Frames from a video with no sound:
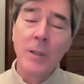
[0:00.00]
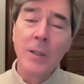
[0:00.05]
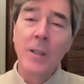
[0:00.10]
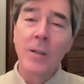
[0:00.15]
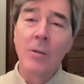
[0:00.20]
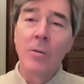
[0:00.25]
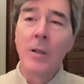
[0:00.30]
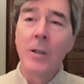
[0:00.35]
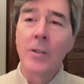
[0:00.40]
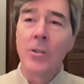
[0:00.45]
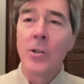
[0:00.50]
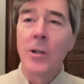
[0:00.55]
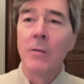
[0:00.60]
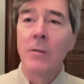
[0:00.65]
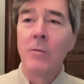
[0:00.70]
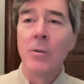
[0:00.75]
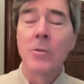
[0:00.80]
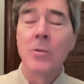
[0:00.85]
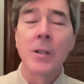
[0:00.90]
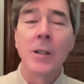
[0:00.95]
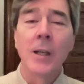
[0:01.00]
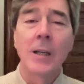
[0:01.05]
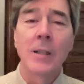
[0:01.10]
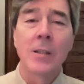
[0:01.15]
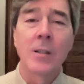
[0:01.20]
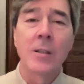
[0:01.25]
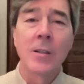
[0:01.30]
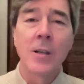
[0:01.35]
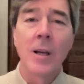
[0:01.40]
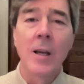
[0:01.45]
media critic Jay Rosen
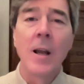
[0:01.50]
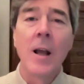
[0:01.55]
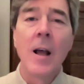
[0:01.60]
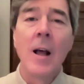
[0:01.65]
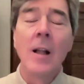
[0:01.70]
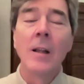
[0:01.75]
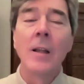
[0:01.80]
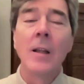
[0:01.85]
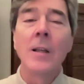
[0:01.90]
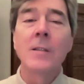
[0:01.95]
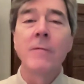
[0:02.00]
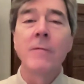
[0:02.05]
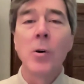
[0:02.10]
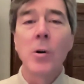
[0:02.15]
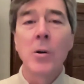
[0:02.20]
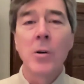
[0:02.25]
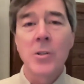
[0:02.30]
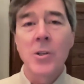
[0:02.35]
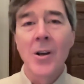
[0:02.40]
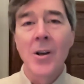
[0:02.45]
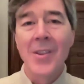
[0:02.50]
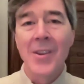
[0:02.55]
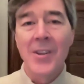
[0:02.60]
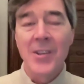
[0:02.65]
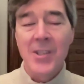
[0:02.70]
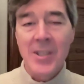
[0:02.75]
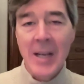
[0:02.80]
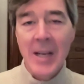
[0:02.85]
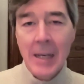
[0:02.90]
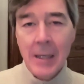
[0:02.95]
likes to say, let's focus on
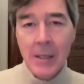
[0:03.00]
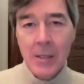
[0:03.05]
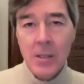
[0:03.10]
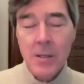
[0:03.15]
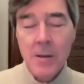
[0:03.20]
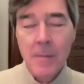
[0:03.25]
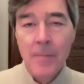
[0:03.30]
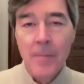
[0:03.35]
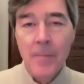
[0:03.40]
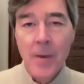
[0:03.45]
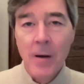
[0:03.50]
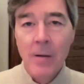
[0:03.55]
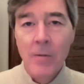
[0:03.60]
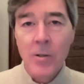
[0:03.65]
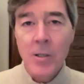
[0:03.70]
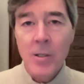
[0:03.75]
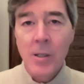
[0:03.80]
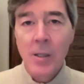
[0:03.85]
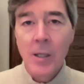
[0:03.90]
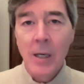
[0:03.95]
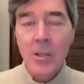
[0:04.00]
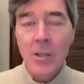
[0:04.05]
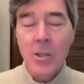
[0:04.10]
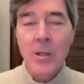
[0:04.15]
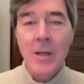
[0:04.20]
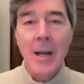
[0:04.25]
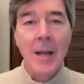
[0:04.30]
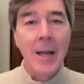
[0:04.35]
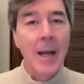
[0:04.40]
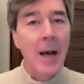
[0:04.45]
the stakes of this
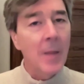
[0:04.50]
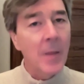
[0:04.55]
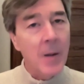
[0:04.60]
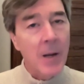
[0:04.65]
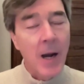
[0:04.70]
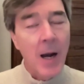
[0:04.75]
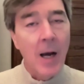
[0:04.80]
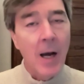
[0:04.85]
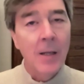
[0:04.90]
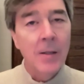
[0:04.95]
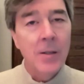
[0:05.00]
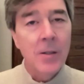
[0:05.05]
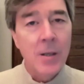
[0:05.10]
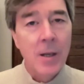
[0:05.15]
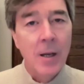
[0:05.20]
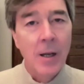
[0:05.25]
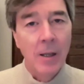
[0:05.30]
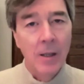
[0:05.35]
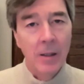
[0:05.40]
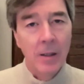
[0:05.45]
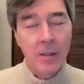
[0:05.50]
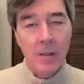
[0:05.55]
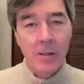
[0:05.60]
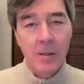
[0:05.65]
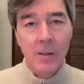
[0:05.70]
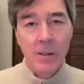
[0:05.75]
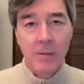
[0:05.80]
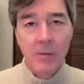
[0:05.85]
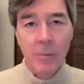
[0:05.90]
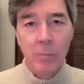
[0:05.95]
election, not the odds.
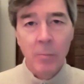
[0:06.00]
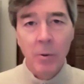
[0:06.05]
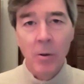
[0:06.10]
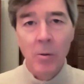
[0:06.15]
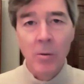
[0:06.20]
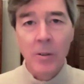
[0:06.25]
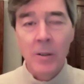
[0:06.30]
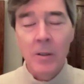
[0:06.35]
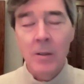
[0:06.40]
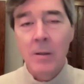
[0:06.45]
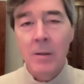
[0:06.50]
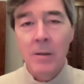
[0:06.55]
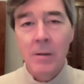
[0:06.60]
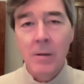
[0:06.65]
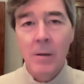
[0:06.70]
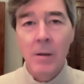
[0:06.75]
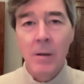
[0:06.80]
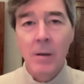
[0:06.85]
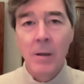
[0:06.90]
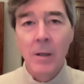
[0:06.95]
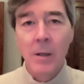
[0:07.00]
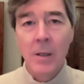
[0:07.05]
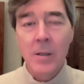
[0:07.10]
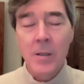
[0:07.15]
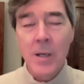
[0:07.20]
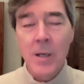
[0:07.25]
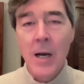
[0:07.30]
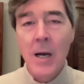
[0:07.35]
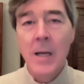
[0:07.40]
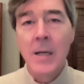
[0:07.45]
Let's leave the polling
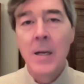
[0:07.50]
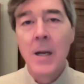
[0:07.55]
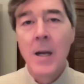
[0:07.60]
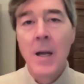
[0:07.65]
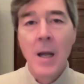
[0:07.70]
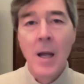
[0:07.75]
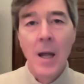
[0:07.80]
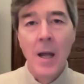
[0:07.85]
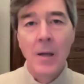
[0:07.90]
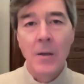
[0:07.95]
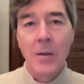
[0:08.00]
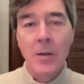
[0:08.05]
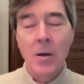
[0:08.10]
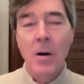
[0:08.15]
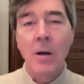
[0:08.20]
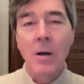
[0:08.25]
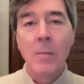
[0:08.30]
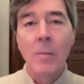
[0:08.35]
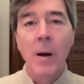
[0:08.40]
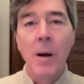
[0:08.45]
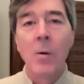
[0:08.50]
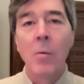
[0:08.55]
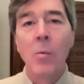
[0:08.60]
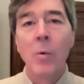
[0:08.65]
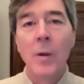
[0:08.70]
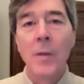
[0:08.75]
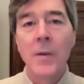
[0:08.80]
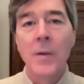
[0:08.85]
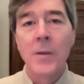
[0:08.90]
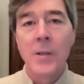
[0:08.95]
aside and talk
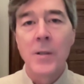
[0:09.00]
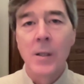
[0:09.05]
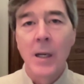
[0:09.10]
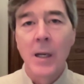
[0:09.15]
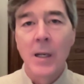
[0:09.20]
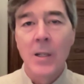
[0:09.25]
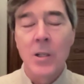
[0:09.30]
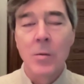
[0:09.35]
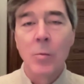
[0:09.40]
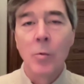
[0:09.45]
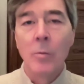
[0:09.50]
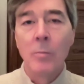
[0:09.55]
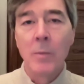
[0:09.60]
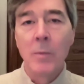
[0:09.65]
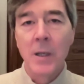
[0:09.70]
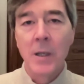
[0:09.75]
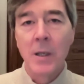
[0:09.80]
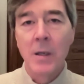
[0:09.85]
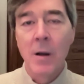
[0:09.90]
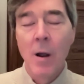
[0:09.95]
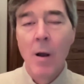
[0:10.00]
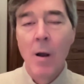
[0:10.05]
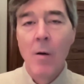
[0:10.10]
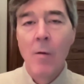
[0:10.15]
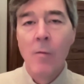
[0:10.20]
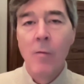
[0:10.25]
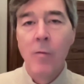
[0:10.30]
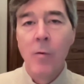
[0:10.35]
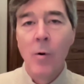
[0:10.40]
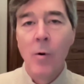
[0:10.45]
about what this election will mean
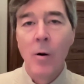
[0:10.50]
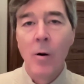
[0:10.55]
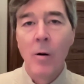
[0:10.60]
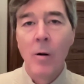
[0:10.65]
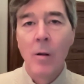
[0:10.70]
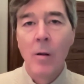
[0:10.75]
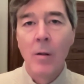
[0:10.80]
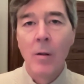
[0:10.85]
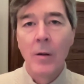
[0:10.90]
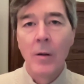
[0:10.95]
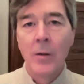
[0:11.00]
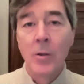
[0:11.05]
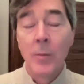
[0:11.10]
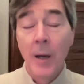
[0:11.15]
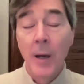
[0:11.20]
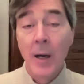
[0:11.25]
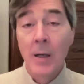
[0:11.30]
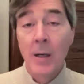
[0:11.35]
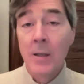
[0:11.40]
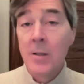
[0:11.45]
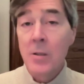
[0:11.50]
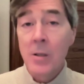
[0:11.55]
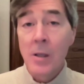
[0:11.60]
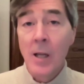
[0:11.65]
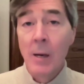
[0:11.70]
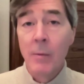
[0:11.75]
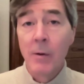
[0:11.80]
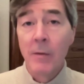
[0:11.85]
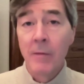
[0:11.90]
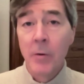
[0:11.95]
for humanity's
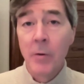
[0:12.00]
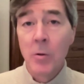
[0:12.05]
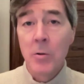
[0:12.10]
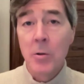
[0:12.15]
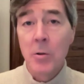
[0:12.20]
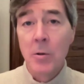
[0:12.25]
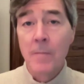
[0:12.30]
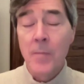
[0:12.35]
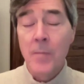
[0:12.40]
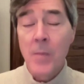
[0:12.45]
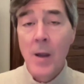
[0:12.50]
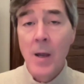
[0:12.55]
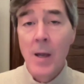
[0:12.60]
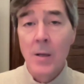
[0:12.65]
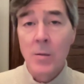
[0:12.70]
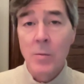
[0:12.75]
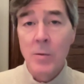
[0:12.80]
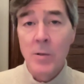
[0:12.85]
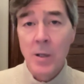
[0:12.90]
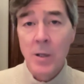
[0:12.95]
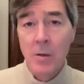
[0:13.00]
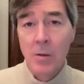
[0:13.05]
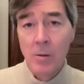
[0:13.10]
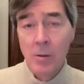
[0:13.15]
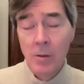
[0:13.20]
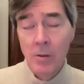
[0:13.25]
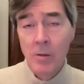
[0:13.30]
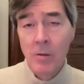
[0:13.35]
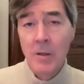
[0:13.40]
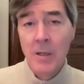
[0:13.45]
climate future. As we said
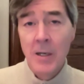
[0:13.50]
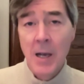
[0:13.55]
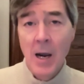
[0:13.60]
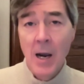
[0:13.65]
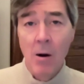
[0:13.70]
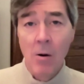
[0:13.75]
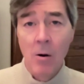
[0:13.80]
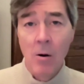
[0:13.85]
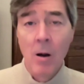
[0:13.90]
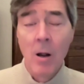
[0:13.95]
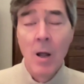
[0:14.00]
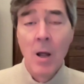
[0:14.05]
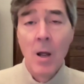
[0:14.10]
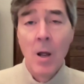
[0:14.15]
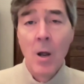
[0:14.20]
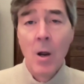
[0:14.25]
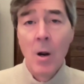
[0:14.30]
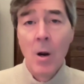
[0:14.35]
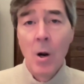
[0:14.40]
earlier in the hour,